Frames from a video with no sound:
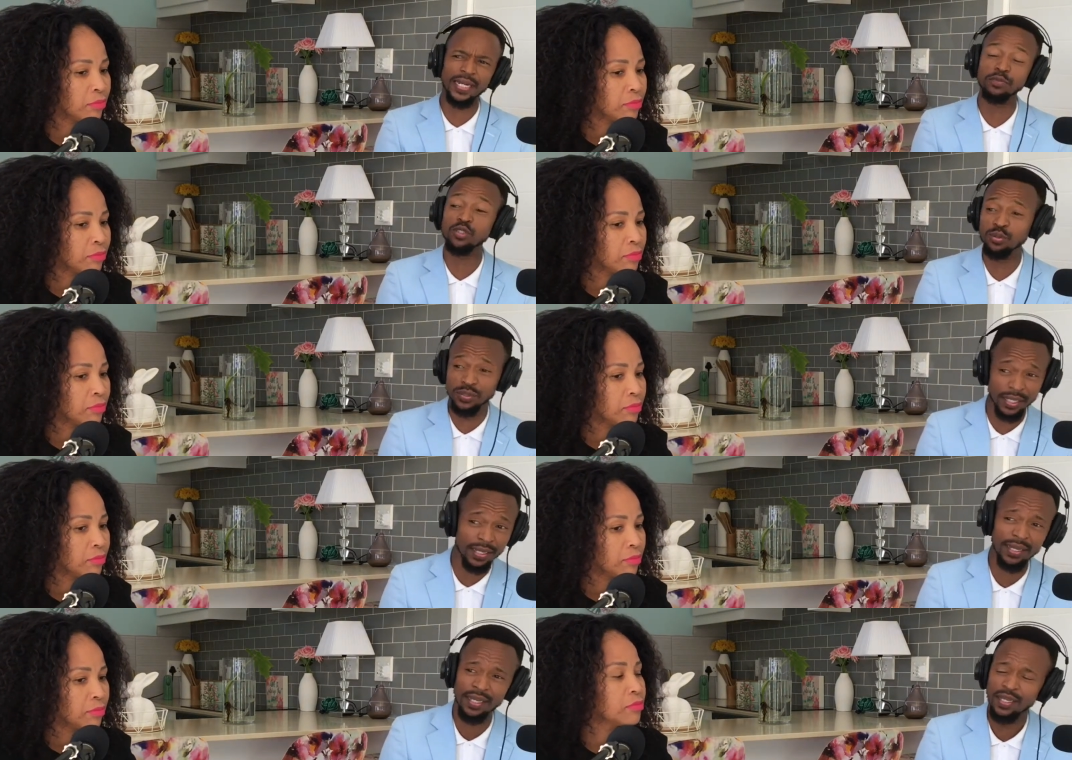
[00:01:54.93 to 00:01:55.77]
Speaker 1: up
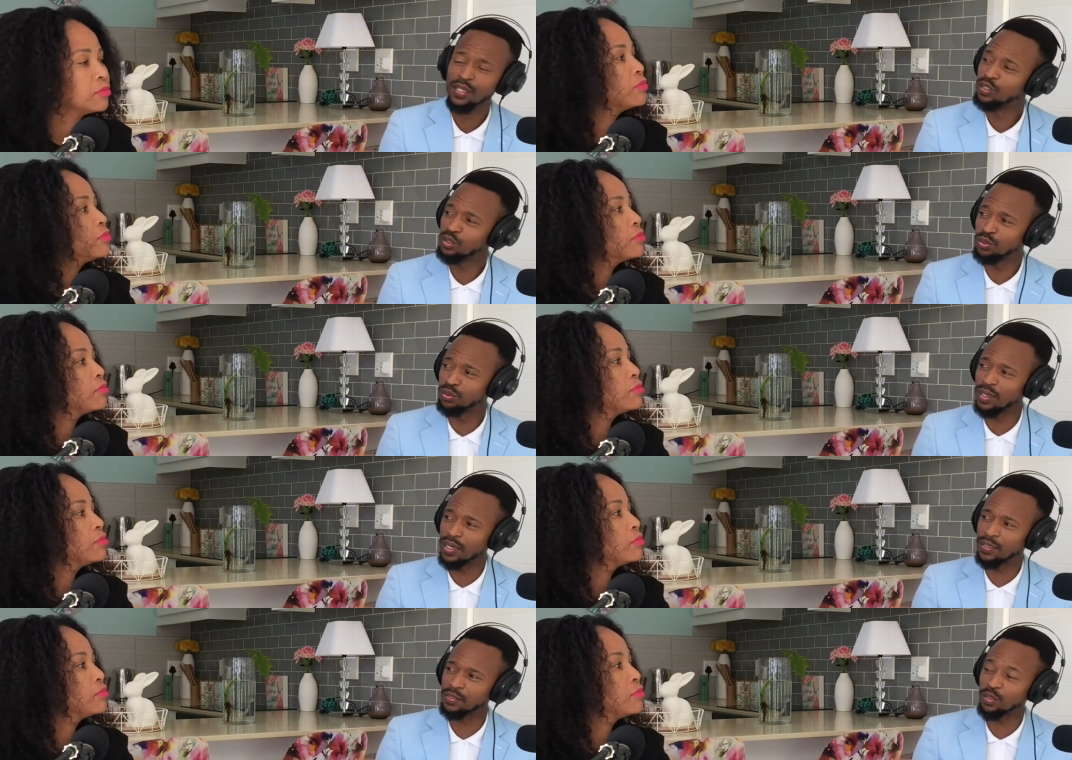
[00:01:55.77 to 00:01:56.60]
choosing to
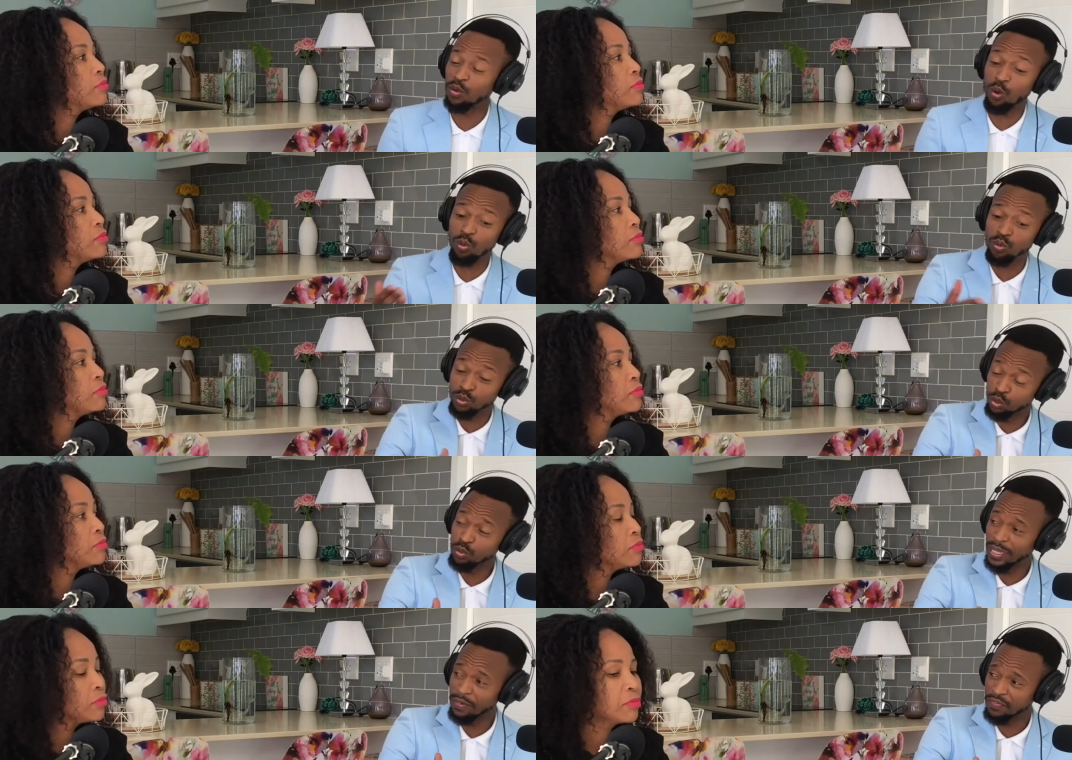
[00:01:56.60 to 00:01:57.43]
uh, to go
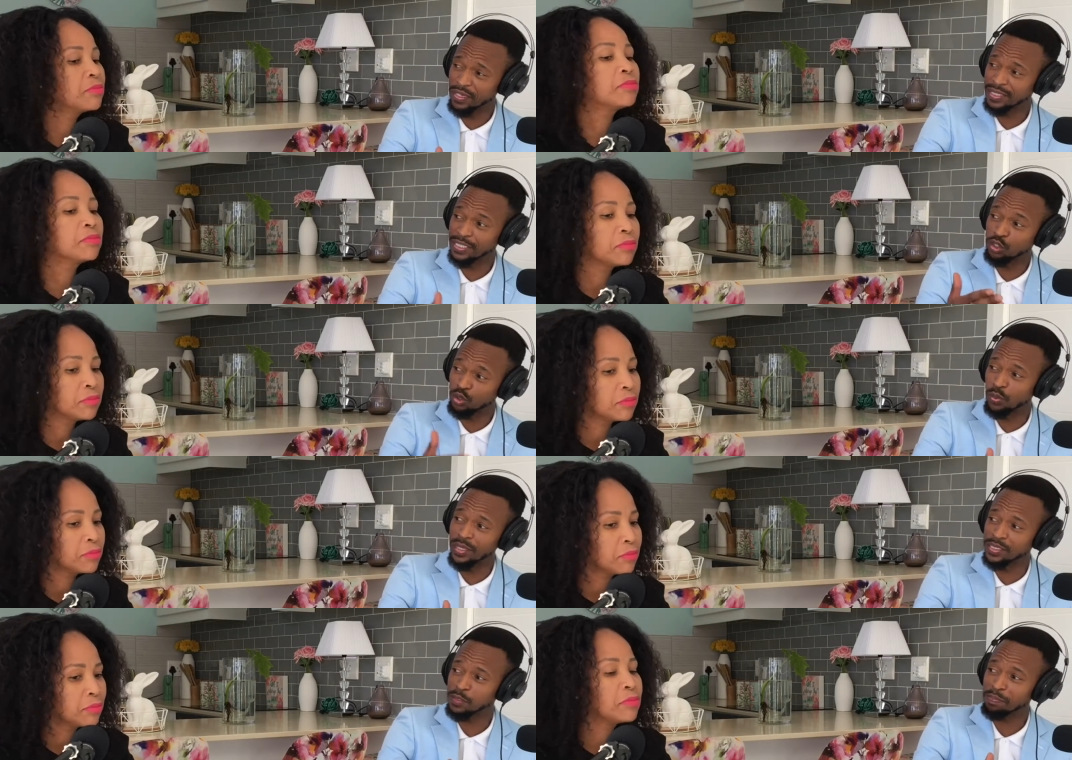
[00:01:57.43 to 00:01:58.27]
through that field and do
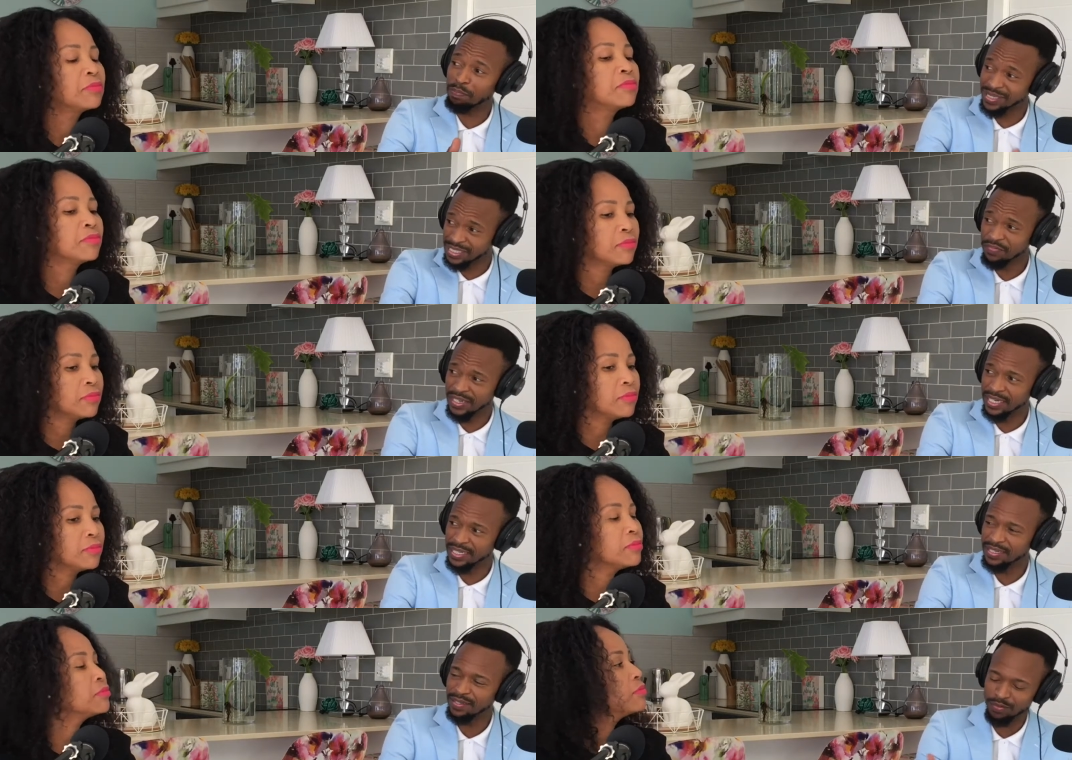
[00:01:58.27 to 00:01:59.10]
it
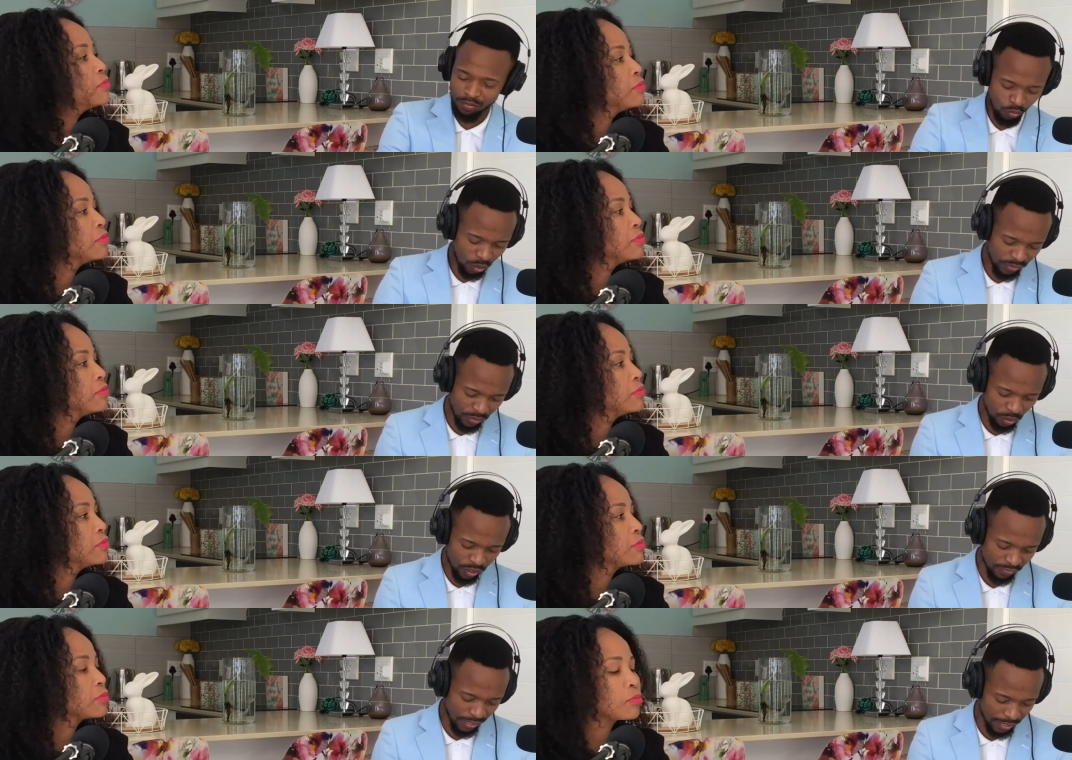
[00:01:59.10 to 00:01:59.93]
specifically, what was the
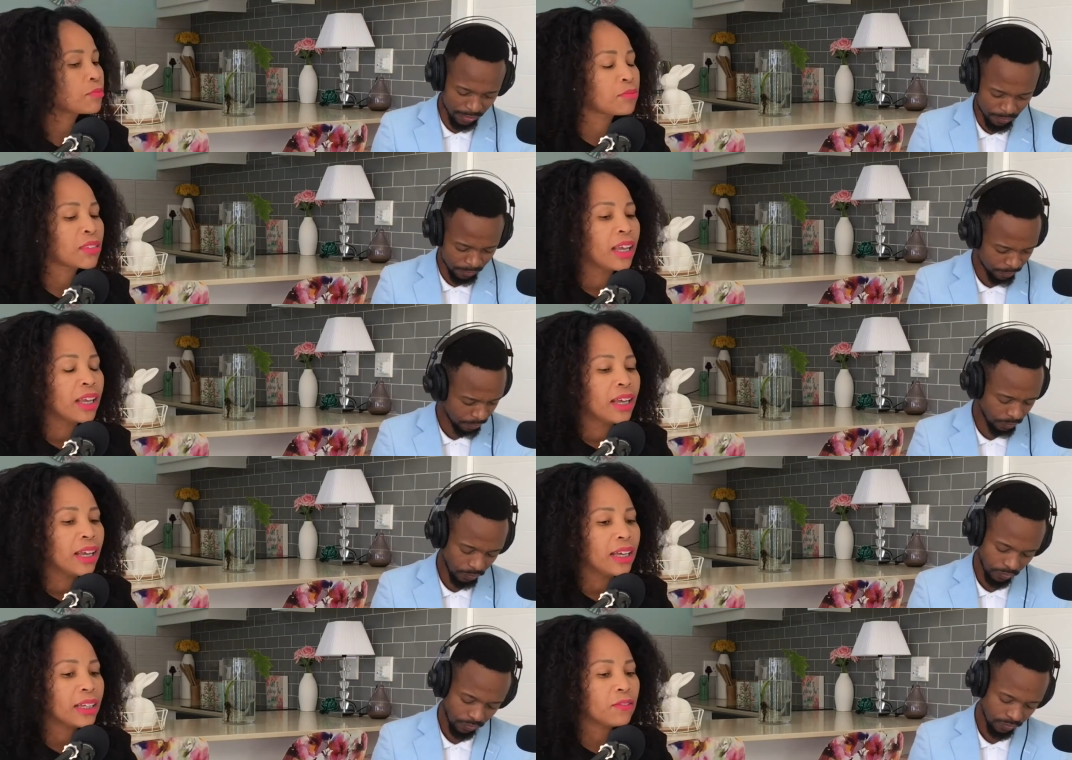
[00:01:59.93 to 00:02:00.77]
cause of that?
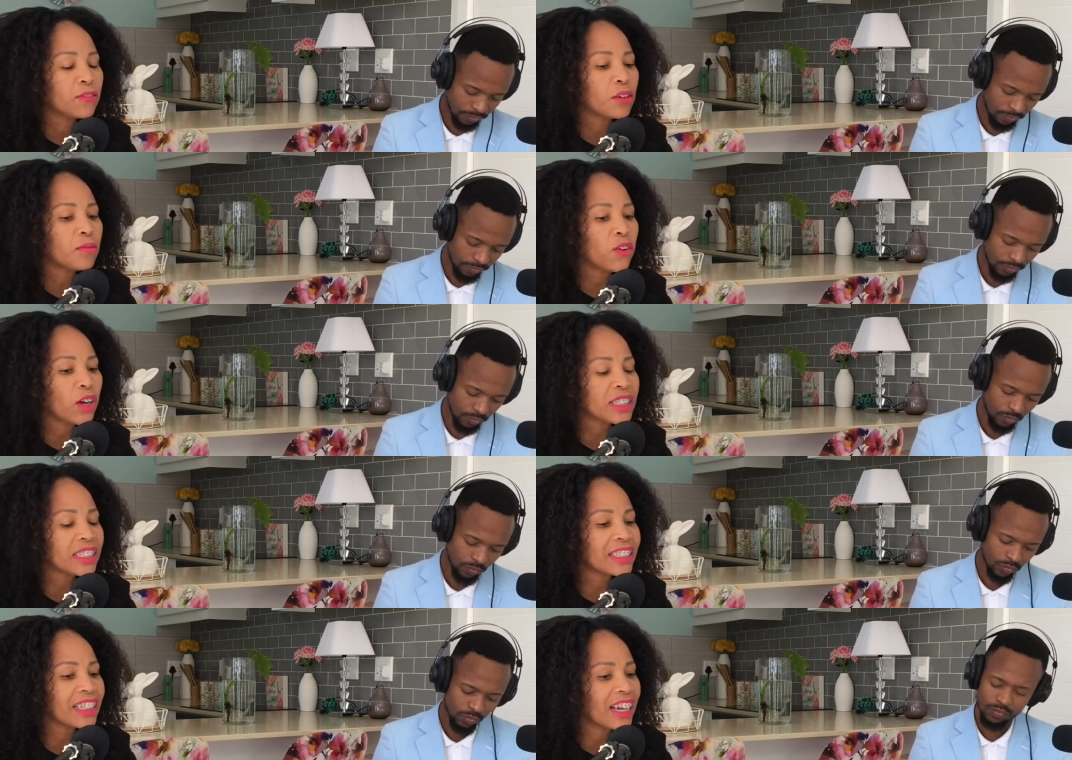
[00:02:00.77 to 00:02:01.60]
Speaker 2: From
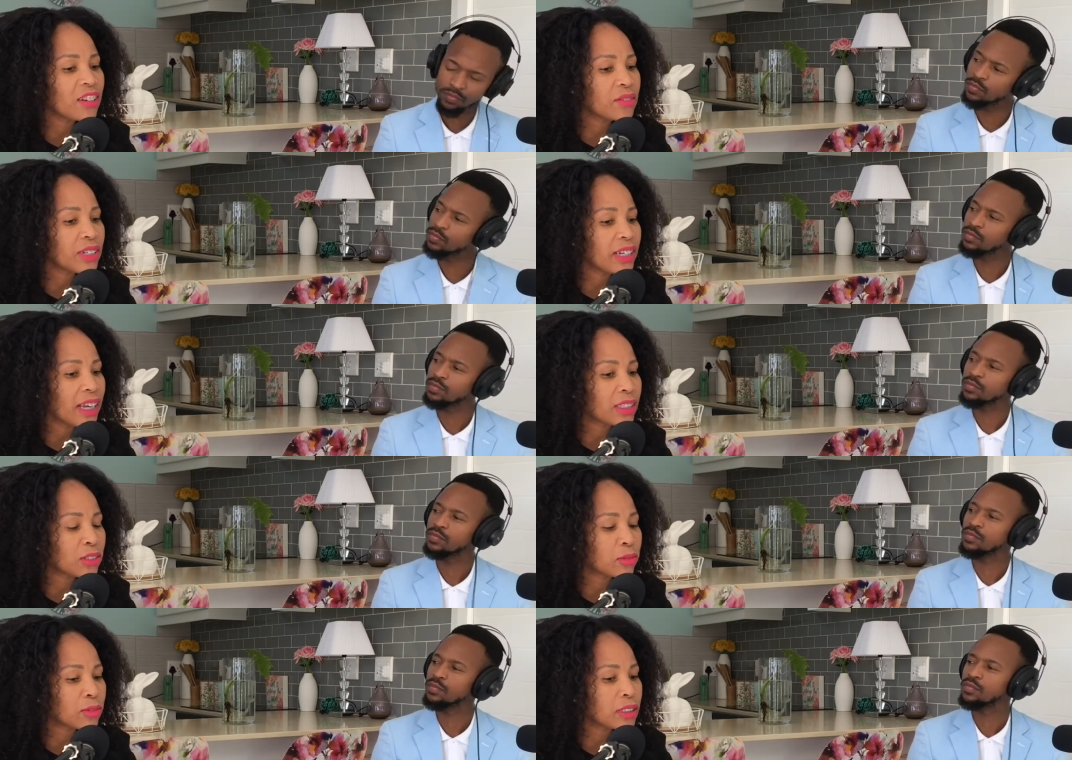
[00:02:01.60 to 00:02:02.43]
varsity, I
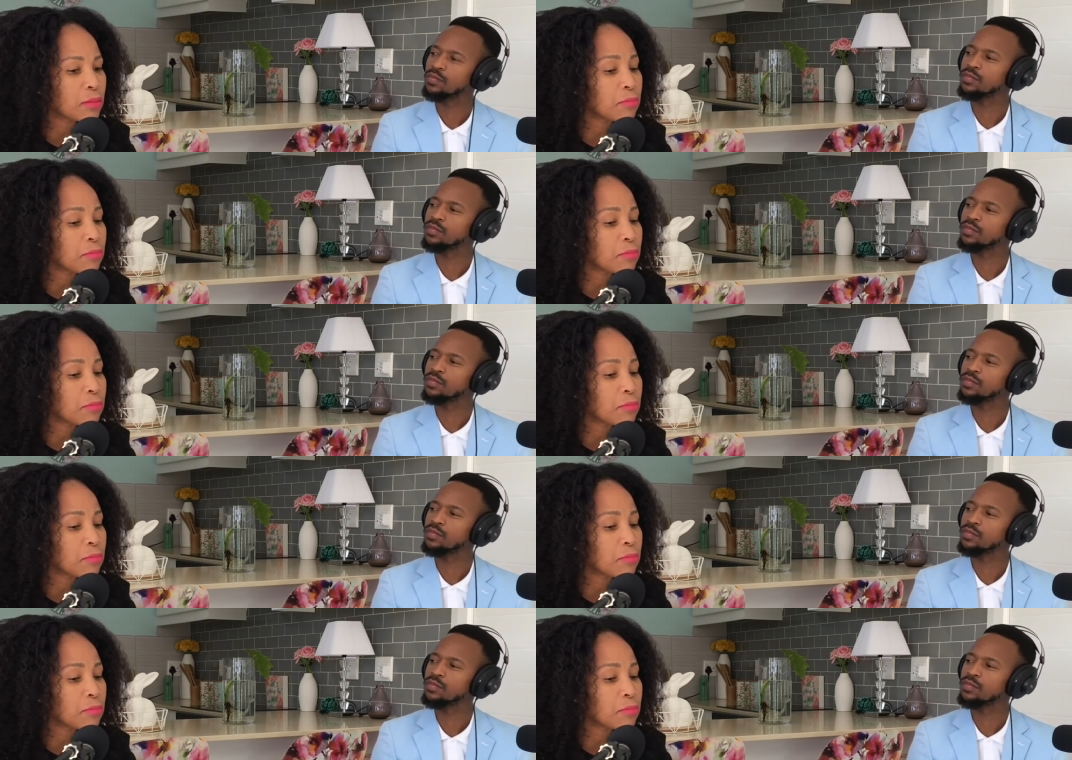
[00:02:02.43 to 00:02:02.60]
realized with